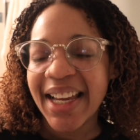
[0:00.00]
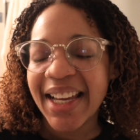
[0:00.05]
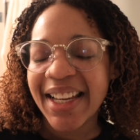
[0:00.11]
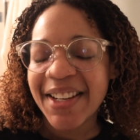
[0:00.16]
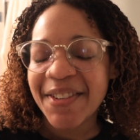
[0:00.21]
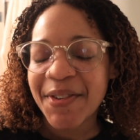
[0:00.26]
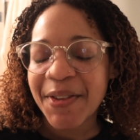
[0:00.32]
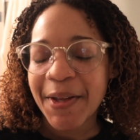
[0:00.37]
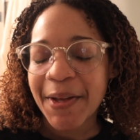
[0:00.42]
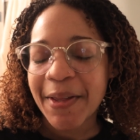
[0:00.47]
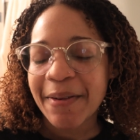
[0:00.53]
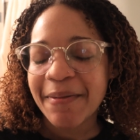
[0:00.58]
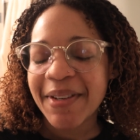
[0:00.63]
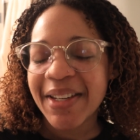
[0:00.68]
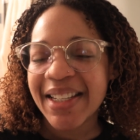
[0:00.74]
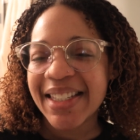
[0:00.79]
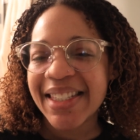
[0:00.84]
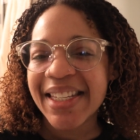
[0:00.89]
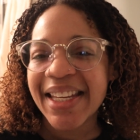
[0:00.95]
and with all that
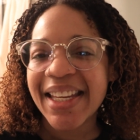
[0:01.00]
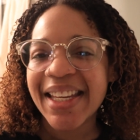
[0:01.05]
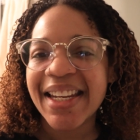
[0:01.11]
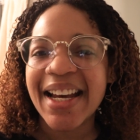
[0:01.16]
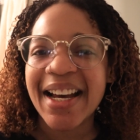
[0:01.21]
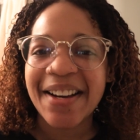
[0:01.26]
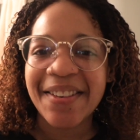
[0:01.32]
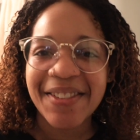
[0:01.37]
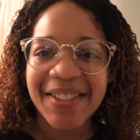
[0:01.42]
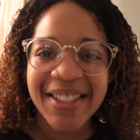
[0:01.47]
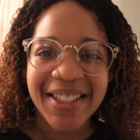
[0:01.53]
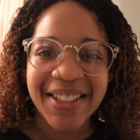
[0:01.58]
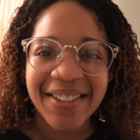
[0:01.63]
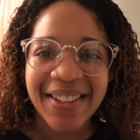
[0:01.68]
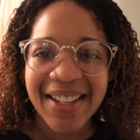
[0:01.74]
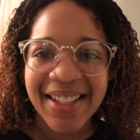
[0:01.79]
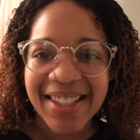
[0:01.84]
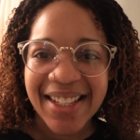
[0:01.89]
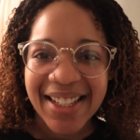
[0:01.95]
being said, I will see you
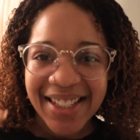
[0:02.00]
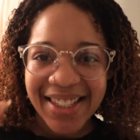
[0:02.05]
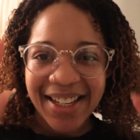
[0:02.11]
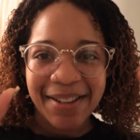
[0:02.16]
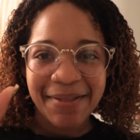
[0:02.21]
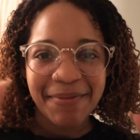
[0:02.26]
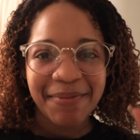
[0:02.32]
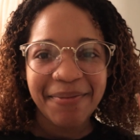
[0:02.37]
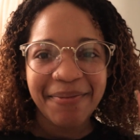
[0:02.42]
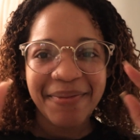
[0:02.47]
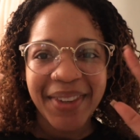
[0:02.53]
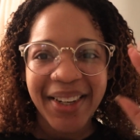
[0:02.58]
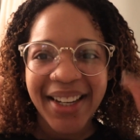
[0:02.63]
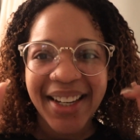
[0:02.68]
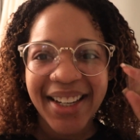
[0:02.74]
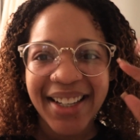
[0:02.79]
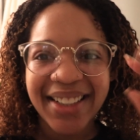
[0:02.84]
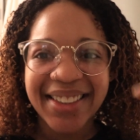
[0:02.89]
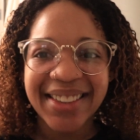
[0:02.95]
guys next time.
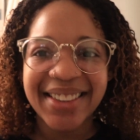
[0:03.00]
Bye.